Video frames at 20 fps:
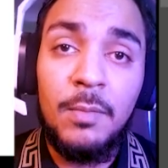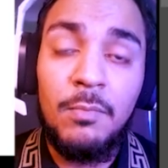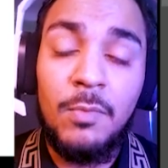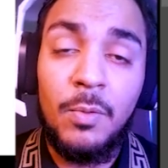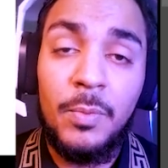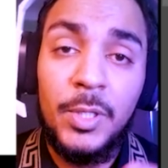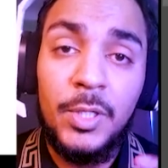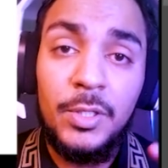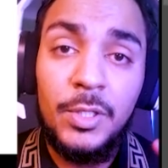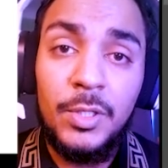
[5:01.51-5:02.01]
But
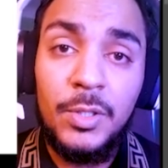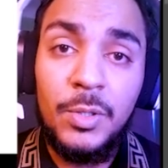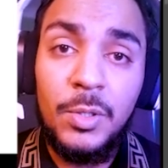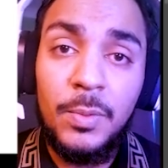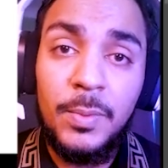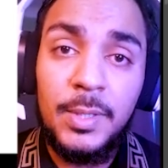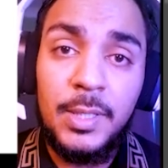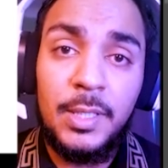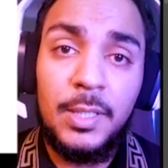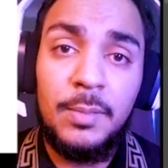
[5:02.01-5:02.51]
we're going to go
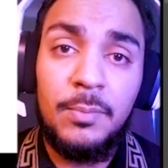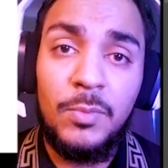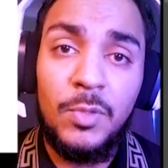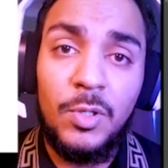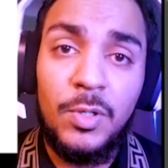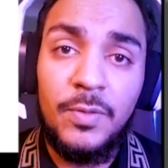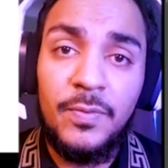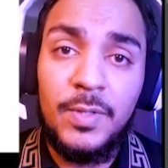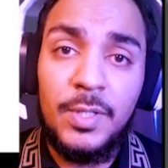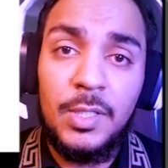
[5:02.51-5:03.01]
with
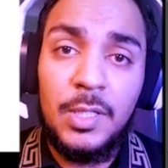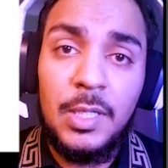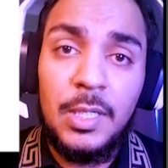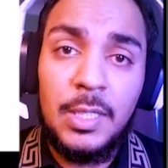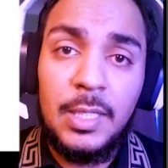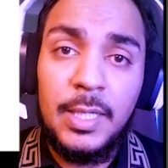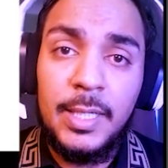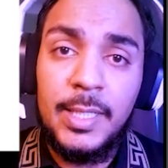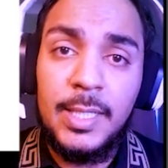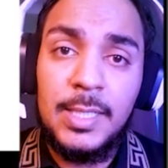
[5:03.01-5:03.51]
more of a
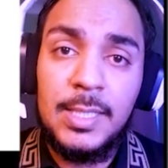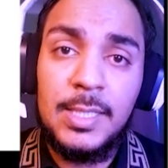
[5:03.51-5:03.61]
kind of